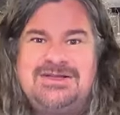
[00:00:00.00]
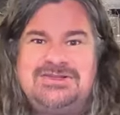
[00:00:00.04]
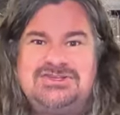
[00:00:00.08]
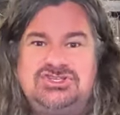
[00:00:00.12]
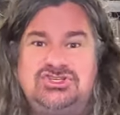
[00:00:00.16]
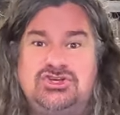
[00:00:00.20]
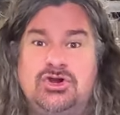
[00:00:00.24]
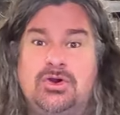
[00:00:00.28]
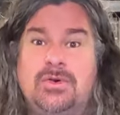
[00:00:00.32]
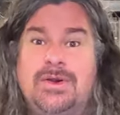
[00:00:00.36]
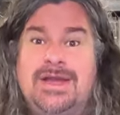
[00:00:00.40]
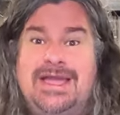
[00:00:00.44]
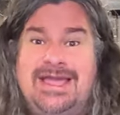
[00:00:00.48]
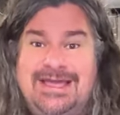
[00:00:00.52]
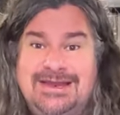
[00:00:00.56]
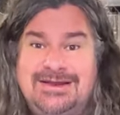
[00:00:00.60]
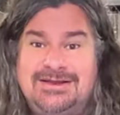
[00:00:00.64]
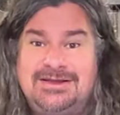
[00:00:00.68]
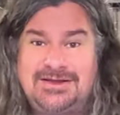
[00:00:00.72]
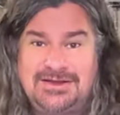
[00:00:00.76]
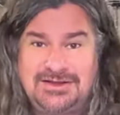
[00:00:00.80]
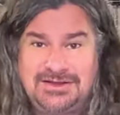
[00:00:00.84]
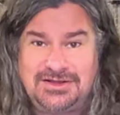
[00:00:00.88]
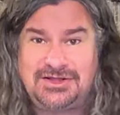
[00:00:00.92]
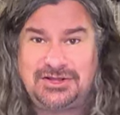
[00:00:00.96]
So
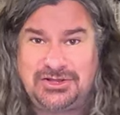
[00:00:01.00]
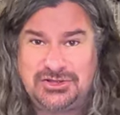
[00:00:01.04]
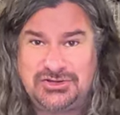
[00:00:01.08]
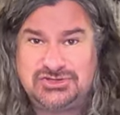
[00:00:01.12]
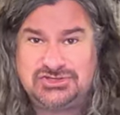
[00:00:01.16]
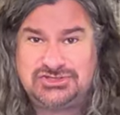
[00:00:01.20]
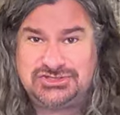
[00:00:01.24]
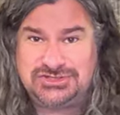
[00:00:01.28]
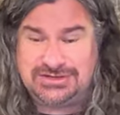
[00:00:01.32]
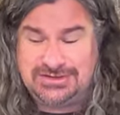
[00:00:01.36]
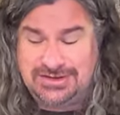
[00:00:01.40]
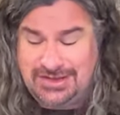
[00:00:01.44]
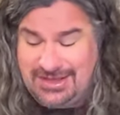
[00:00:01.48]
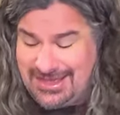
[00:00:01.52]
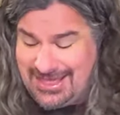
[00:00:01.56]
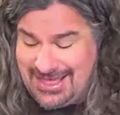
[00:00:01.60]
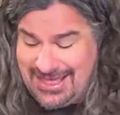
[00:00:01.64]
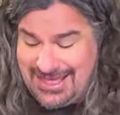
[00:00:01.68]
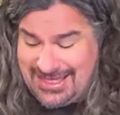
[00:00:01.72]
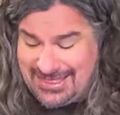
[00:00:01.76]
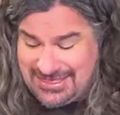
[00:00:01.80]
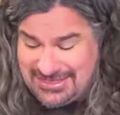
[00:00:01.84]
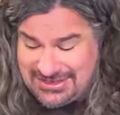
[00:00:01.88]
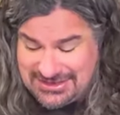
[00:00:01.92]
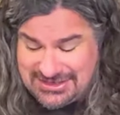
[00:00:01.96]
in conclusion,
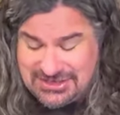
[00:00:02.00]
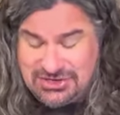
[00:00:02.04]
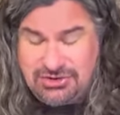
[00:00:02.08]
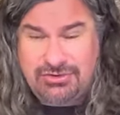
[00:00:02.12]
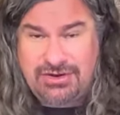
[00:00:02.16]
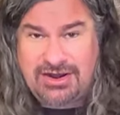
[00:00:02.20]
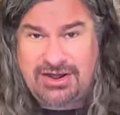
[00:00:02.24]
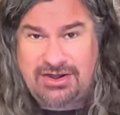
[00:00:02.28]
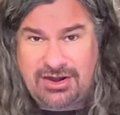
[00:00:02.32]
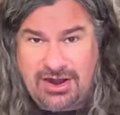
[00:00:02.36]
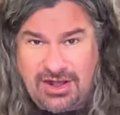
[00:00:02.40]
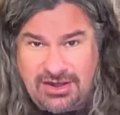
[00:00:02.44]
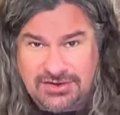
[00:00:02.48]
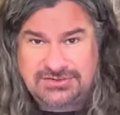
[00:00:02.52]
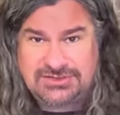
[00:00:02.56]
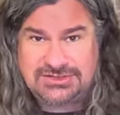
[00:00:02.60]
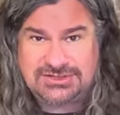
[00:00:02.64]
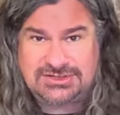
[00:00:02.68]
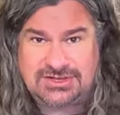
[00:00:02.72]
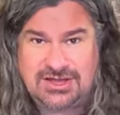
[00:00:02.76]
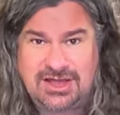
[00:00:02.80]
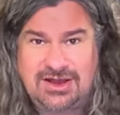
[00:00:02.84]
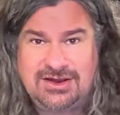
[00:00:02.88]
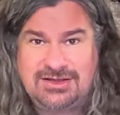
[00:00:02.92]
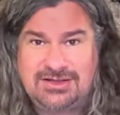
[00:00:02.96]
the Degritter
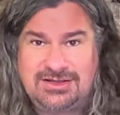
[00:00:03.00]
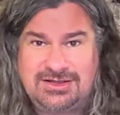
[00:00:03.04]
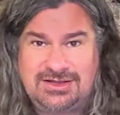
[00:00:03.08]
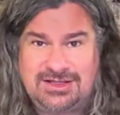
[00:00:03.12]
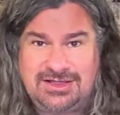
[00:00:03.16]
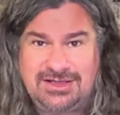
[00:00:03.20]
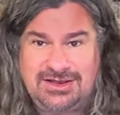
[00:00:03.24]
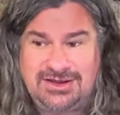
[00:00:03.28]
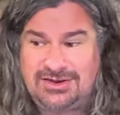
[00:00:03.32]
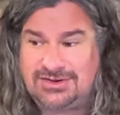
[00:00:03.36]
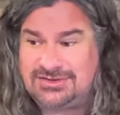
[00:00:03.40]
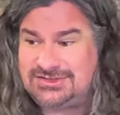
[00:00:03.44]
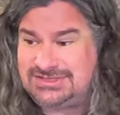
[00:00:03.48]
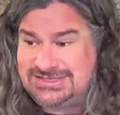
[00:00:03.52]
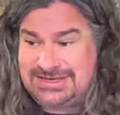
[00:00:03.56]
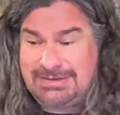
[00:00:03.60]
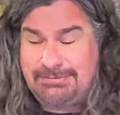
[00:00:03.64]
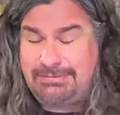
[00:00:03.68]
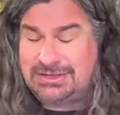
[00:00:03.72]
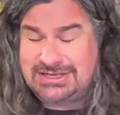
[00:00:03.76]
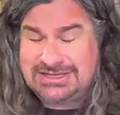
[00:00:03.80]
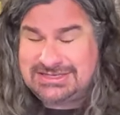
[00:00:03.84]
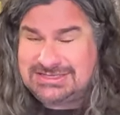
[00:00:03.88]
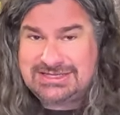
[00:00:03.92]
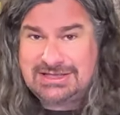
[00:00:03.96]
ultrasonic cleaner
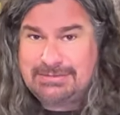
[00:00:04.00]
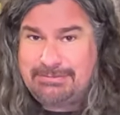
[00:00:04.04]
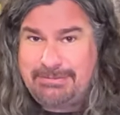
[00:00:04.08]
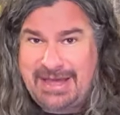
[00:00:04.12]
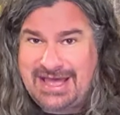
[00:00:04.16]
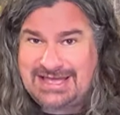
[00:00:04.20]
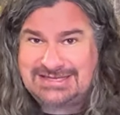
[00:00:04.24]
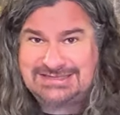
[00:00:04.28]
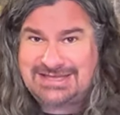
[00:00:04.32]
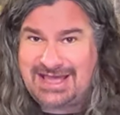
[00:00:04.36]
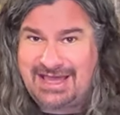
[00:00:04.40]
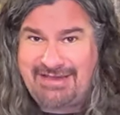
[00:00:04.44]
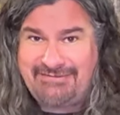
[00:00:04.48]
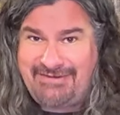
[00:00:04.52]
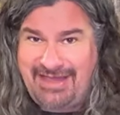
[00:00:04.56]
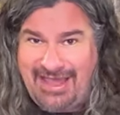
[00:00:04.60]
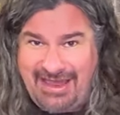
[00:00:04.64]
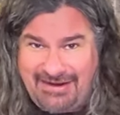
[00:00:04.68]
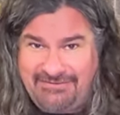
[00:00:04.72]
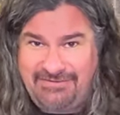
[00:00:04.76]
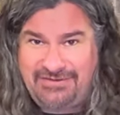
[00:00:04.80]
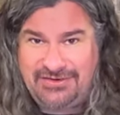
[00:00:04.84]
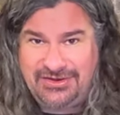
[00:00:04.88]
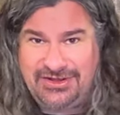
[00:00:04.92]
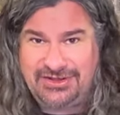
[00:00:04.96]
simply is the best I've
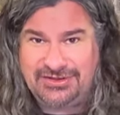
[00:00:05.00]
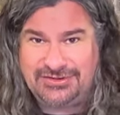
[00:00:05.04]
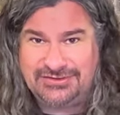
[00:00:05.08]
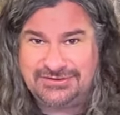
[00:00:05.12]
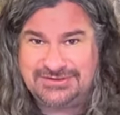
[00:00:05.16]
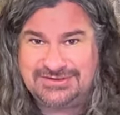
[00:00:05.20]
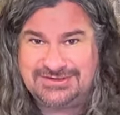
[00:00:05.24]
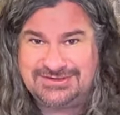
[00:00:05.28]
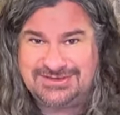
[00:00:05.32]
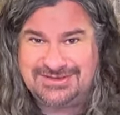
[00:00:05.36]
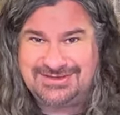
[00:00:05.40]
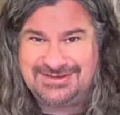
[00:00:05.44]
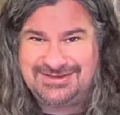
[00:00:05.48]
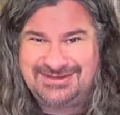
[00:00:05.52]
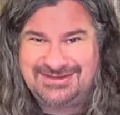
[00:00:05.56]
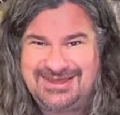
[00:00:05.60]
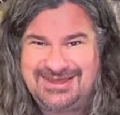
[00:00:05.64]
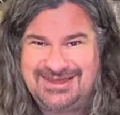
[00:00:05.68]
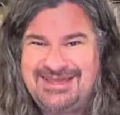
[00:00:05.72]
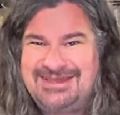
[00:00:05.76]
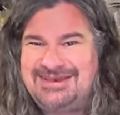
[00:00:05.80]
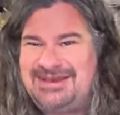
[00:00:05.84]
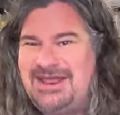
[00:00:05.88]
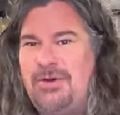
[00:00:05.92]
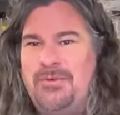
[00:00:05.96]
ever used.
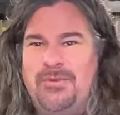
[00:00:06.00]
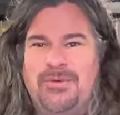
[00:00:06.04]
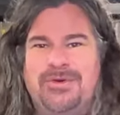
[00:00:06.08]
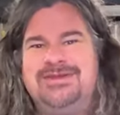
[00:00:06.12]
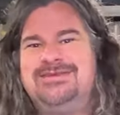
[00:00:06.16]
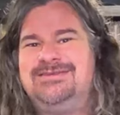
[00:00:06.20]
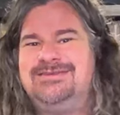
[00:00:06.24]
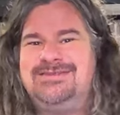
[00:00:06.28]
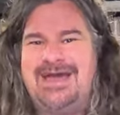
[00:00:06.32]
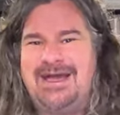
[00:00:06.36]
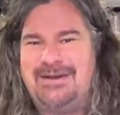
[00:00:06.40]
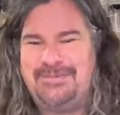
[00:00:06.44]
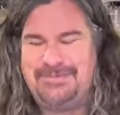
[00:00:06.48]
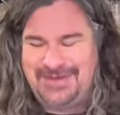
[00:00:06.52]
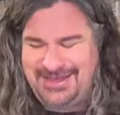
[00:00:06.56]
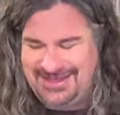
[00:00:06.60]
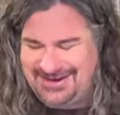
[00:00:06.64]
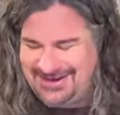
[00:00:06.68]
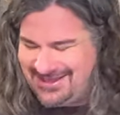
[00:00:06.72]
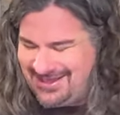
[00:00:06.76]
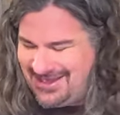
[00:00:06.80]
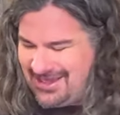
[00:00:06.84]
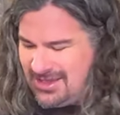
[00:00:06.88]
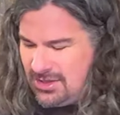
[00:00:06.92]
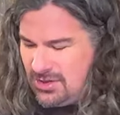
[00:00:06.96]
Now, what does that
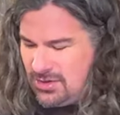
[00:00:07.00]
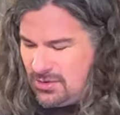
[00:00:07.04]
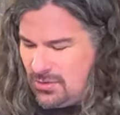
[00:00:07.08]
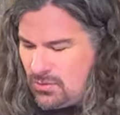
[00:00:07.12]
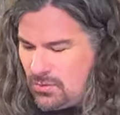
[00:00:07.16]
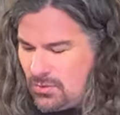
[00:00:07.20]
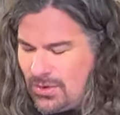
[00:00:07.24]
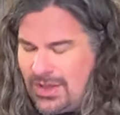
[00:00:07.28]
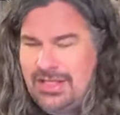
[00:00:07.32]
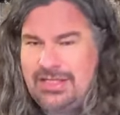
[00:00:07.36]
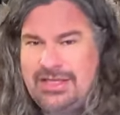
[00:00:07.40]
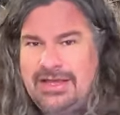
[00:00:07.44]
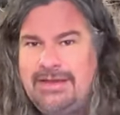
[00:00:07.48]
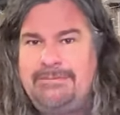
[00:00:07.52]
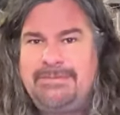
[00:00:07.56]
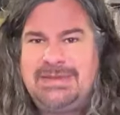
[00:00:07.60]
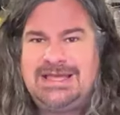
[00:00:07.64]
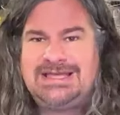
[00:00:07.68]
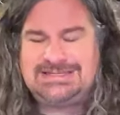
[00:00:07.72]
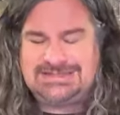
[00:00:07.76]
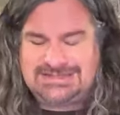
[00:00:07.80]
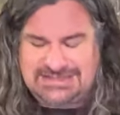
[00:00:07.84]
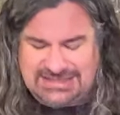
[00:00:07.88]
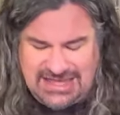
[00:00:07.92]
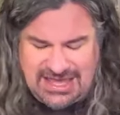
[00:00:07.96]
mean? Well, it
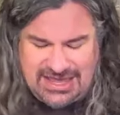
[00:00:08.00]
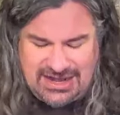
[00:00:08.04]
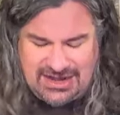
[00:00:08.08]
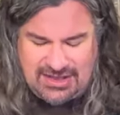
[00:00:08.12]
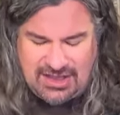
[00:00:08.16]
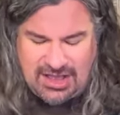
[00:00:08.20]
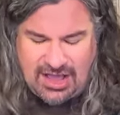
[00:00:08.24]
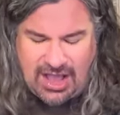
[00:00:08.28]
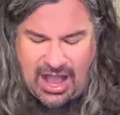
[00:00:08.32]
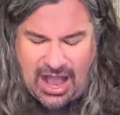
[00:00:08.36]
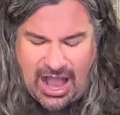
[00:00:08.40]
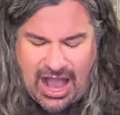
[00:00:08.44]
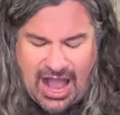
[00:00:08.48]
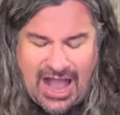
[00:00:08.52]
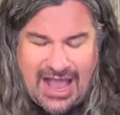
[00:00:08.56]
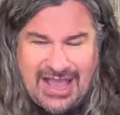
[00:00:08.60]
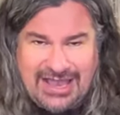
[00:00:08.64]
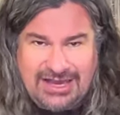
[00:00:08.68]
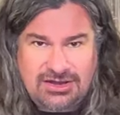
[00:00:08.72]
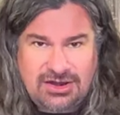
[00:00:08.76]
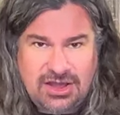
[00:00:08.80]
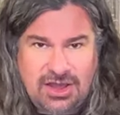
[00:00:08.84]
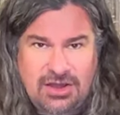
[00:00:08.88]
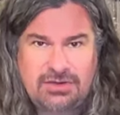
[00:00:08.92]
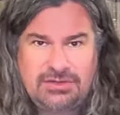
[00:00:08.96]
means that I
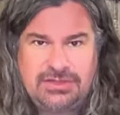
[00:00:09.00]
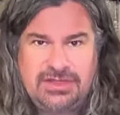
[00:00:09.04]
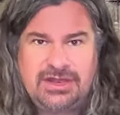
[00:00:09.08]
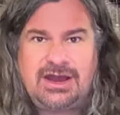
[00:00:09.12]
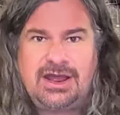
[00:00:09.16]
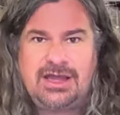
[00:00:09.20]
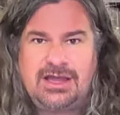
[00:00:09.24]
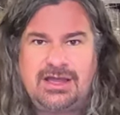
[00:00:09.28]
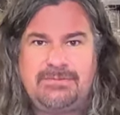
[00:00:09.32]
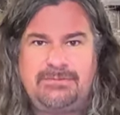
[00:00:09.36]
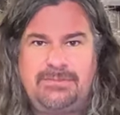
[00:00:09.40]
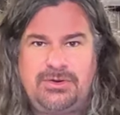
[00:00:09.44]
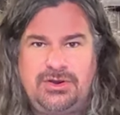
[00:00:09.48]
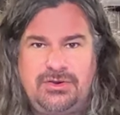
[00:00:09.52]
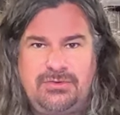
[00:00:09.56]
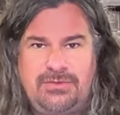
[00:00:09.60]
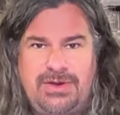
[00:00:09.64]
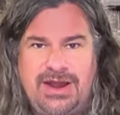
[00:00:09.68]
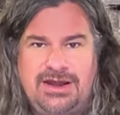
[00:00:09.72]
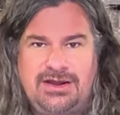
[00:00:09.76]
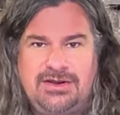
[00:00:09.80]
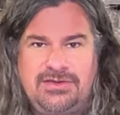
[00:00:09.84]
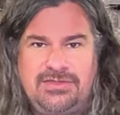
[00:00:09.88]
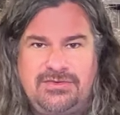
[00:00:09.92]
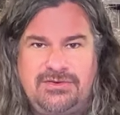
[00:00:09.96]
know that I can put a
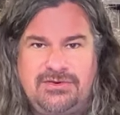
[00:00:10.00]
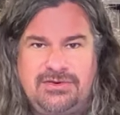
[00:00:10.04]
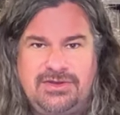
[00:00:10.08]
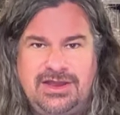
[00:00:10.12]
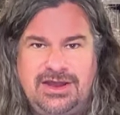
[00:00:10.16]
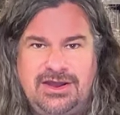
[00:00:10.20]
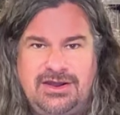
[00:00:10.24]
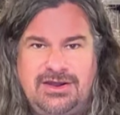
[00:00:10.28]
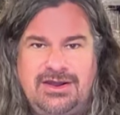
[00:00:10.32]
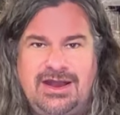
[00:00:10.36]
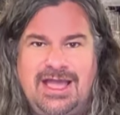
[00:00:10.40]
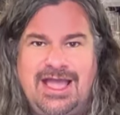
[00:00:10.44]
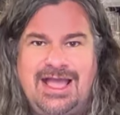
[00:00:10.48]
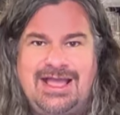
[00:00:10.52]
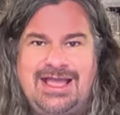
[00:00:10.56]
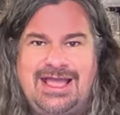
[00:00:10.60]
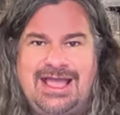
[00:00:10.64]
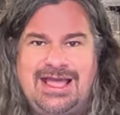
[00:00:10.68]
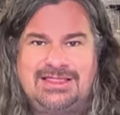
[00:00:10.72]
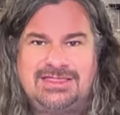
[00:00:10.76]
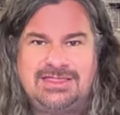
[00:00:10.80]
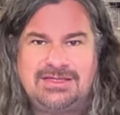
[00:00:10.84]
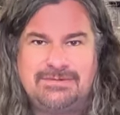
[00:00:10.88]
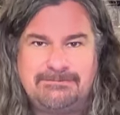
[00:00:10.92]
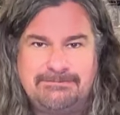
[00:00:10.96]
record through here and
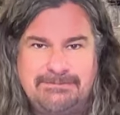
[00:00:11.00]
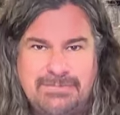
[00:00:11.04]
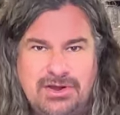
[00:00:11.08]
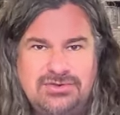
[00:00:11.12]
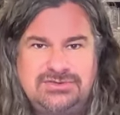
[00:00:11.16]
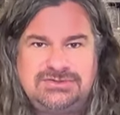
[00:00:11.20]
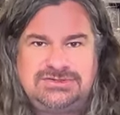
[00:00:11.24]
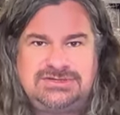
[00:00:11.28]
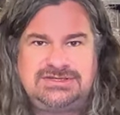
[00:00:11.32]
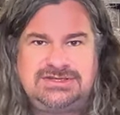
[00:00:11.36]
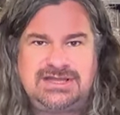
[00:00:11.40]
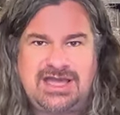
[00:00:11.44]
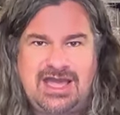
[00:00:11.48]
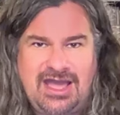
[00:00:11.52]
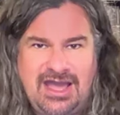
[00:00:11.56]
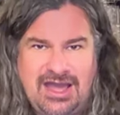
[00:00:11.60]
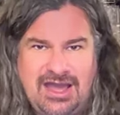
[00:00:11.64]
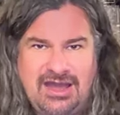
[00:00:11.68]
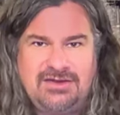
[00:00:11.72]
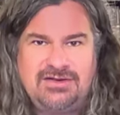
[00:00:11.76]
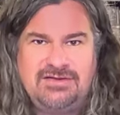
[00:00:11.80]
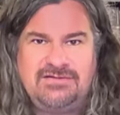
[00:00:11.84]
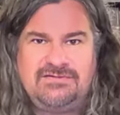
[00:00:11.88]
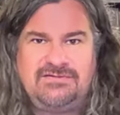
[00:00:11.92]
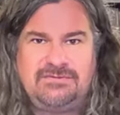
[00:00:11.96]
get the most
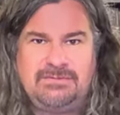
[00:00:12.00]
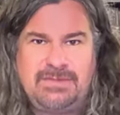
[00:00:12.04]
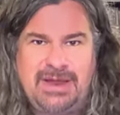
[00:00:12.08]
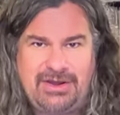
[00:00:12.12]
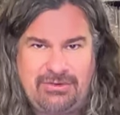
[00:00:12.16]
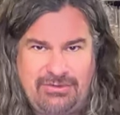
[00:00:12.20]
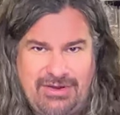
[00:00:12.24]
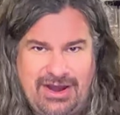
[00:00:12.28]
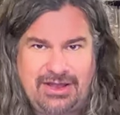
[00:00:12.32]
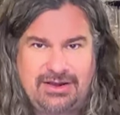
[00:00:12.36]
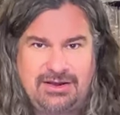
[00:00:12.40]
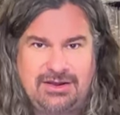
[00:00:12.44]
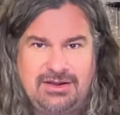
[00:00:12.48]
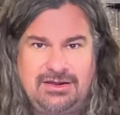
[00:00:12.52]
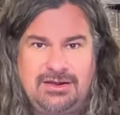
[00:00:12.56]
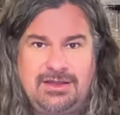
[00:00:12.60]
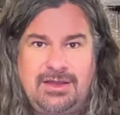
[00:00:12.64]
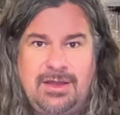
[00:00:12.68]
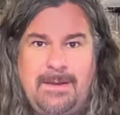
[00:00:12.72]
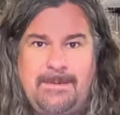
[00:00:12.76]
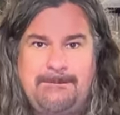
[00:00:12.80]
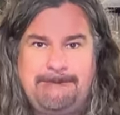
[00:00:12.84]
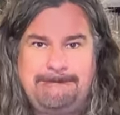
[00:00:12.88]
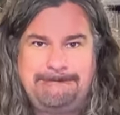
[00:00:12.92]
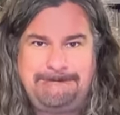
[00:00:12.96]
out of my record,
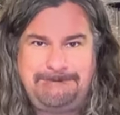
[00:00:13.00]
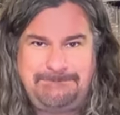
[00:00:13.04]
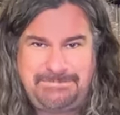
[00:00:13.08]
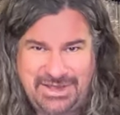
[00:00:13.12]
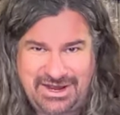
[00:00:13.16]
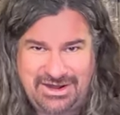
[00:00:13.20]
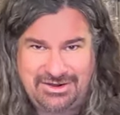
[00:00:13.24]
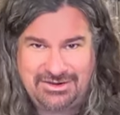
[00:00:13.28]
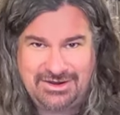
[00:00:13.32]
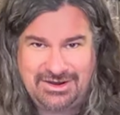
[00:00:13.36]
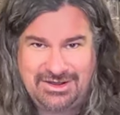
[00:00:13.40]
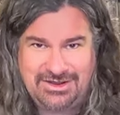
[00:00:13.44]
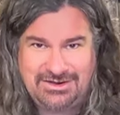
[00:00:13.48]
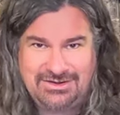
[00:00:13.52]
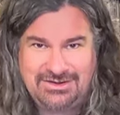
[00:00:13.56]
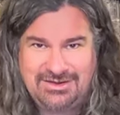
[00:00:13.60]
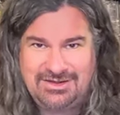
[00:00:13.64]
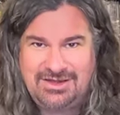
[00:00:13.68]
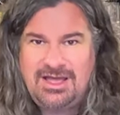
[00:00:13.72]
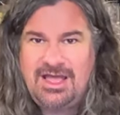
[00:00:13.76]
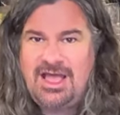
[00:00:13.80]
period.